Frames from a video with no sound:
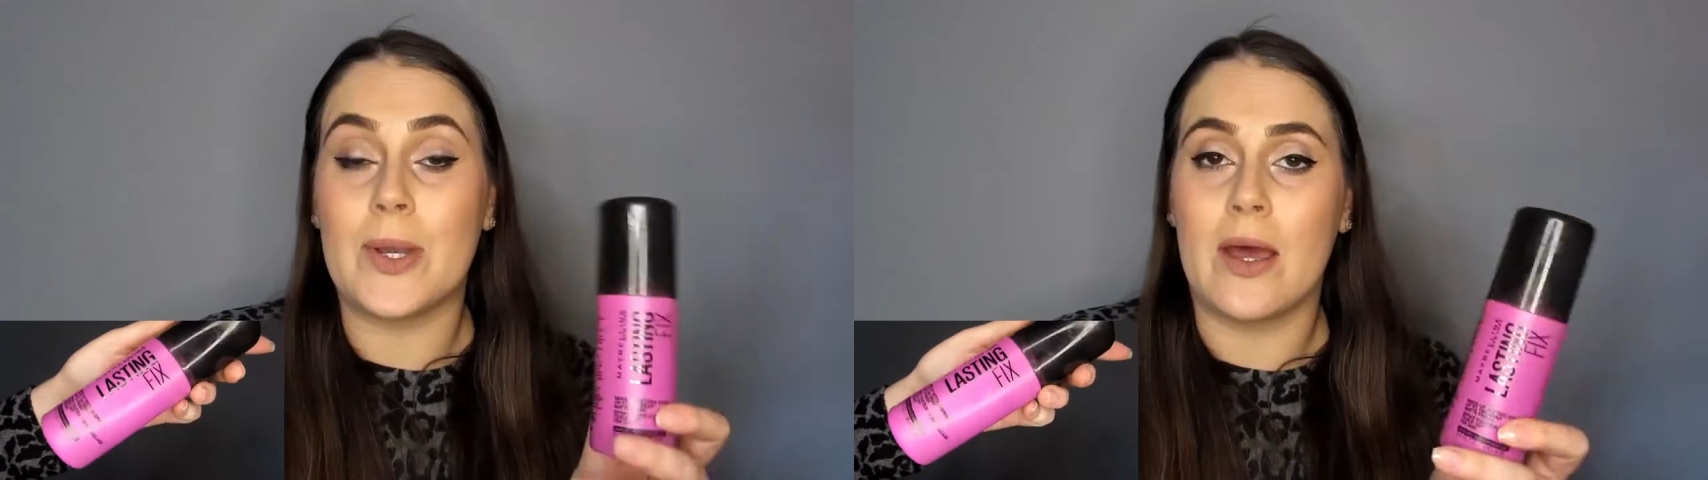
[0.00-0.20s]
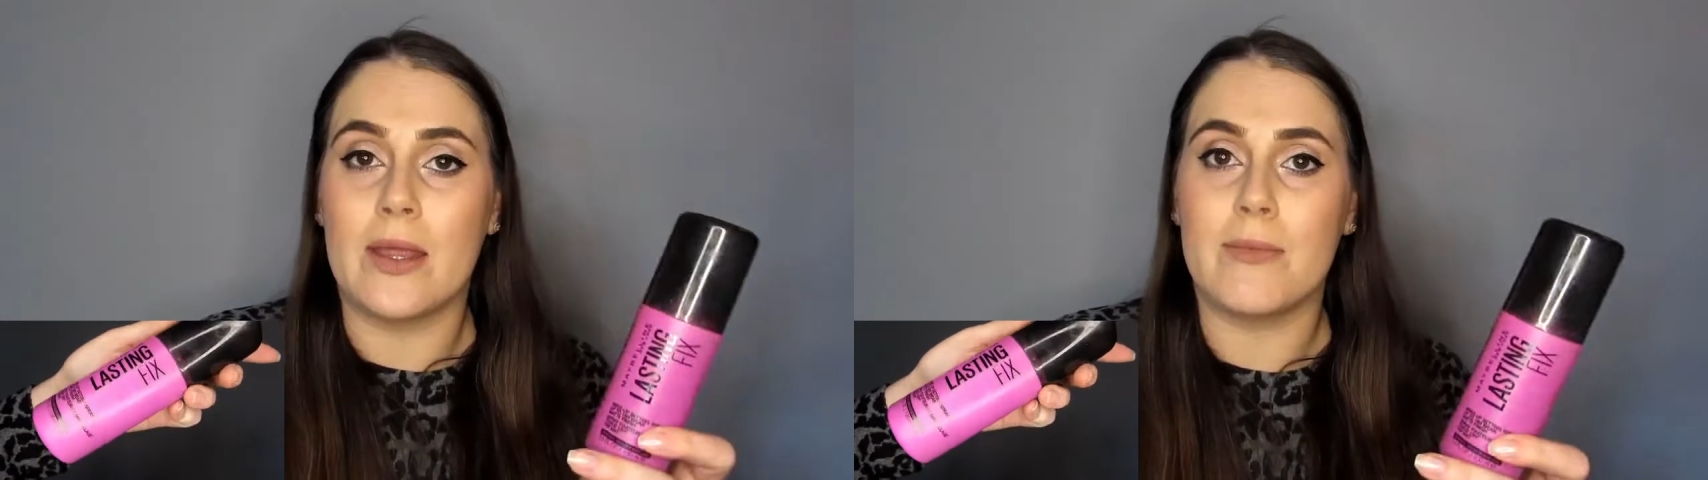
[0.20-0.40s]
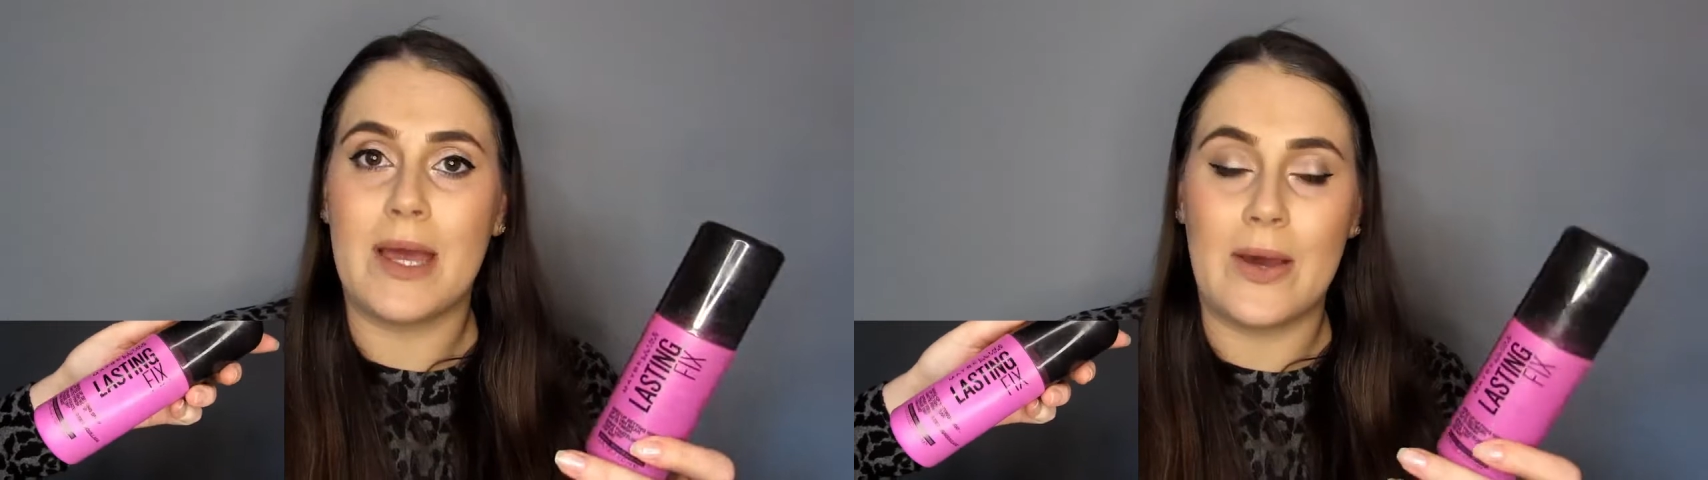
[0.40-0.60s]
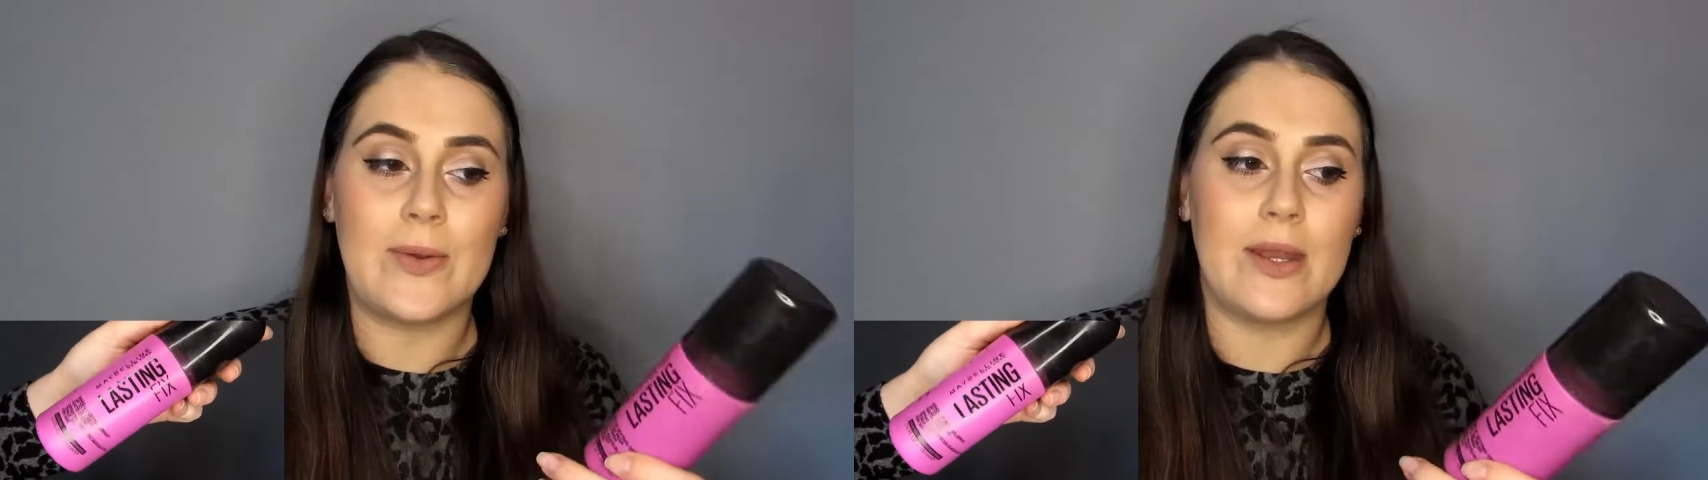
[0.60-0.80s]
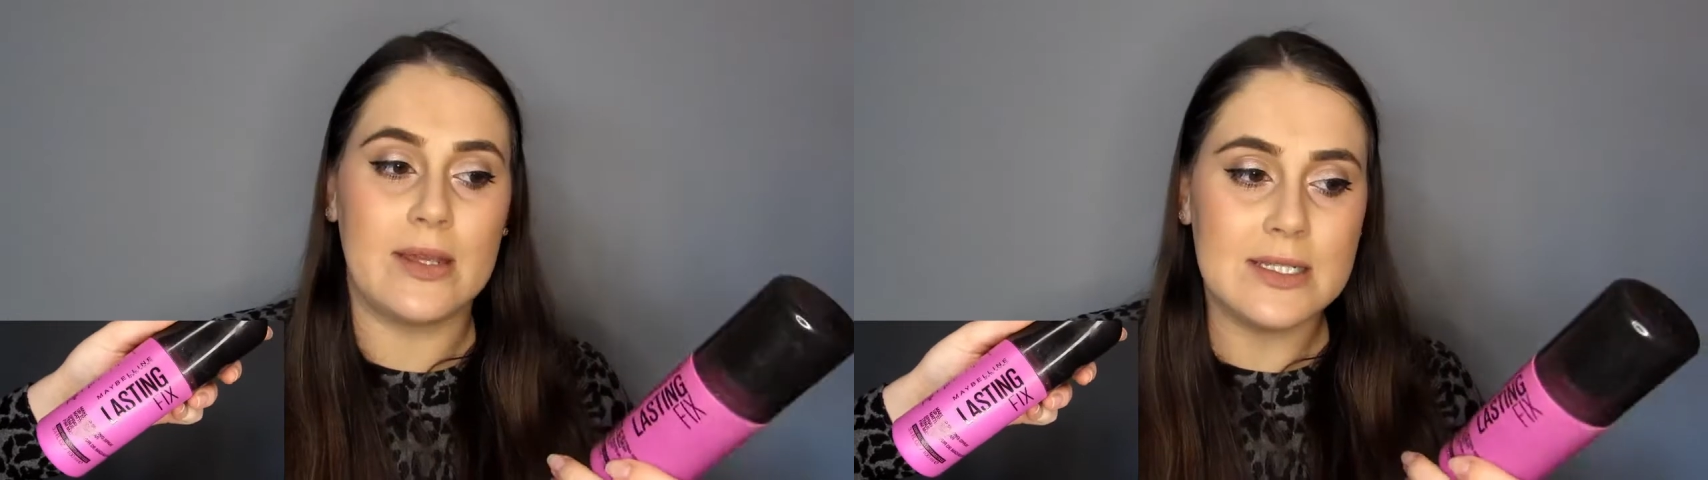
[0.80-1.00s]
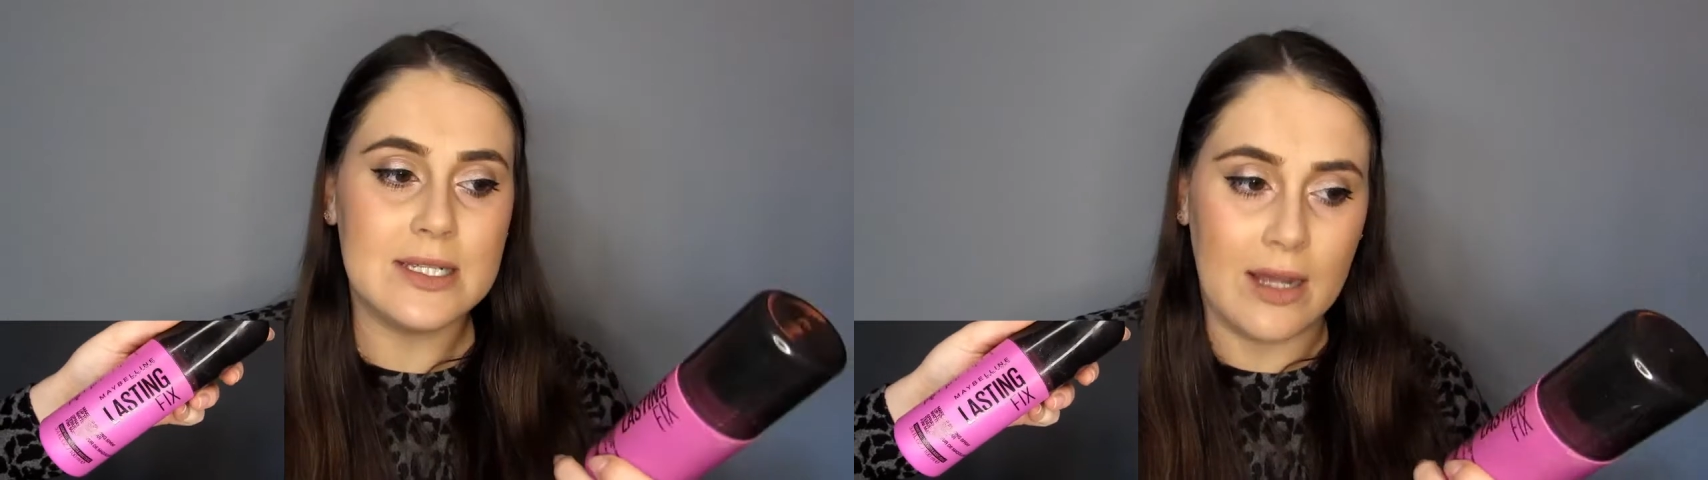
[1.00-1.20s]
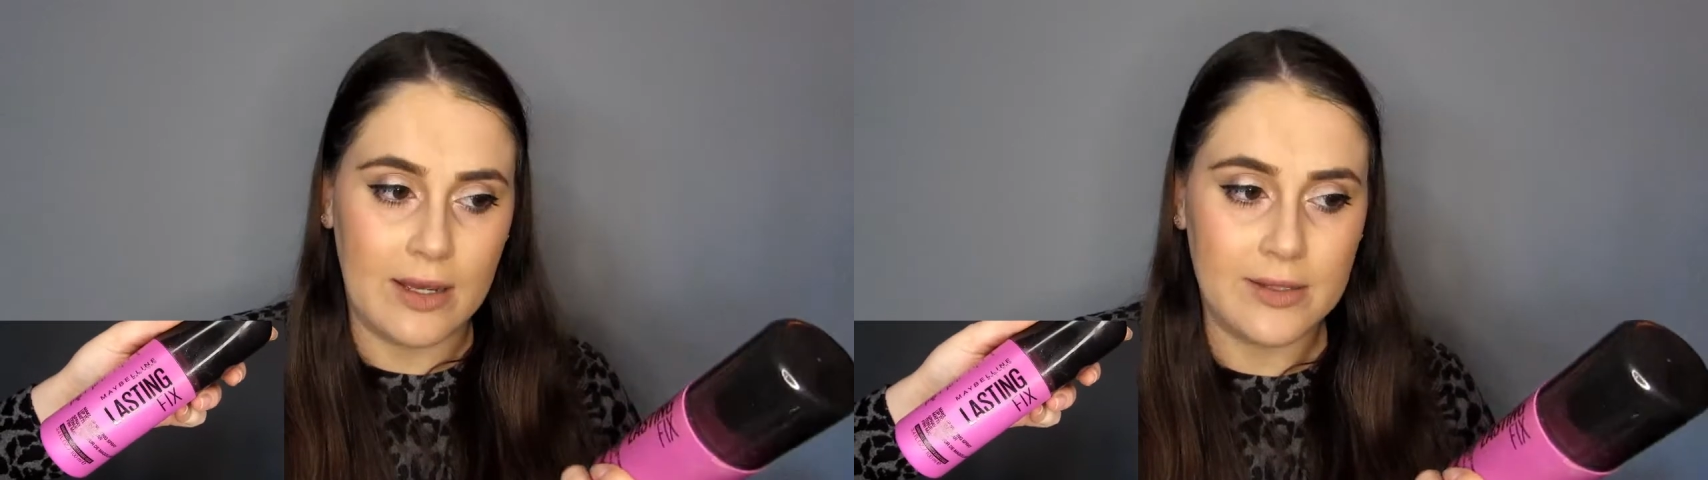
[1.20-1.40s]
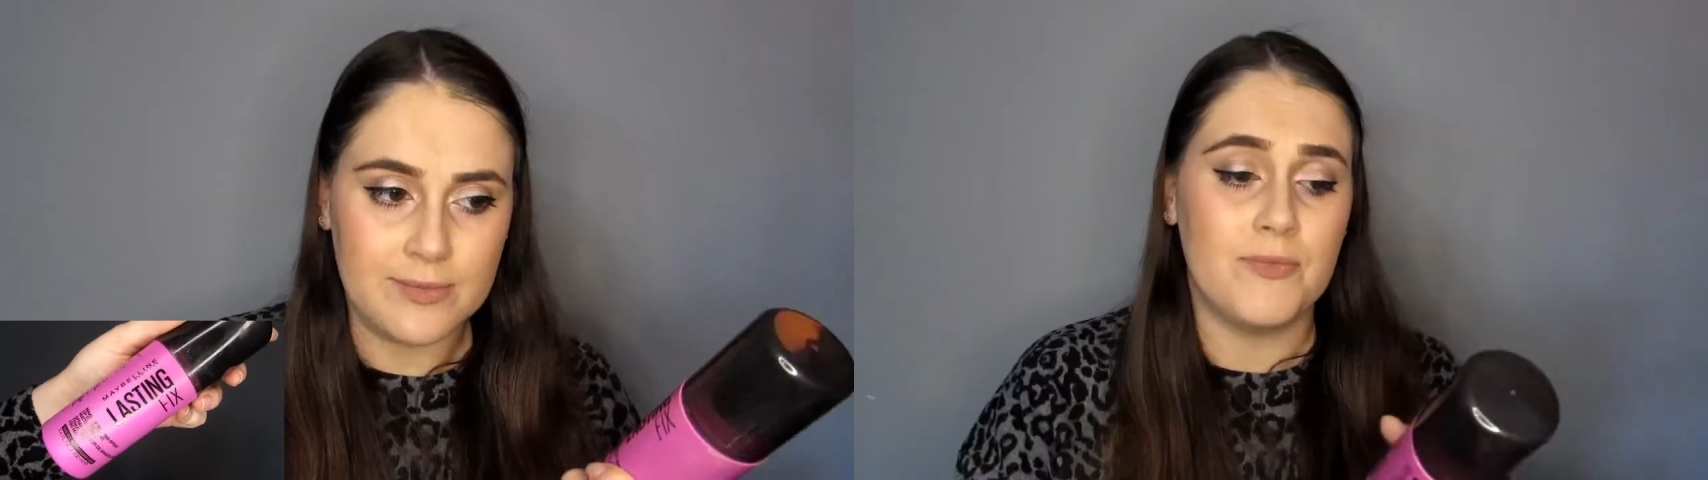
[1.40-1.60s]

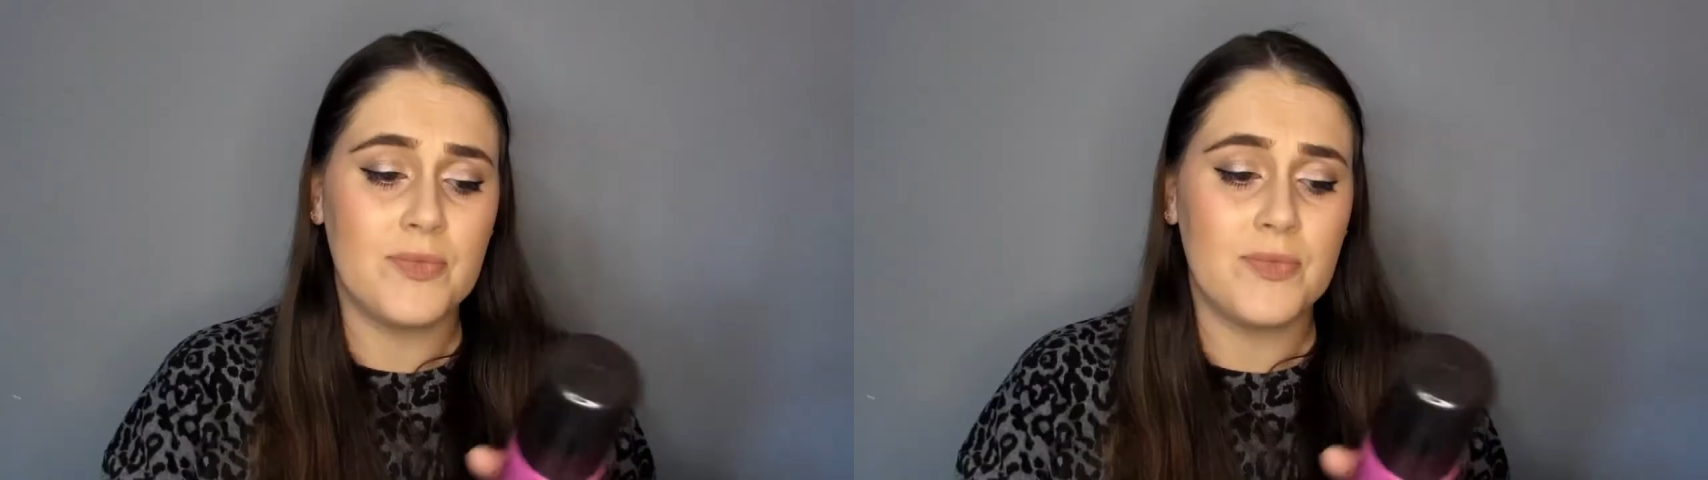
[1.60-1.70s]
£9.99.